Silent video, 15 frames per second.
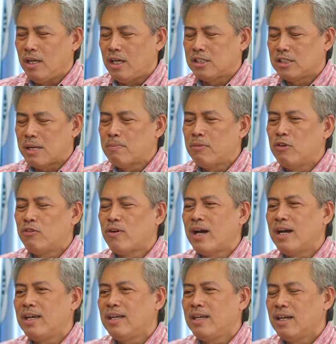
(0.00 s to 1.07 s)

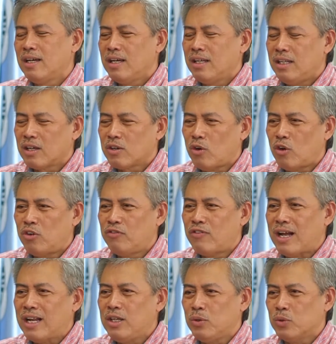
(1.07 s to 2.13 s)
exemplify the core
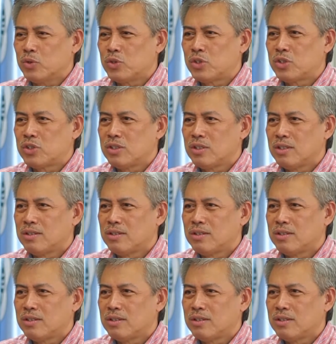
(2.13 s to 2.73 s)
values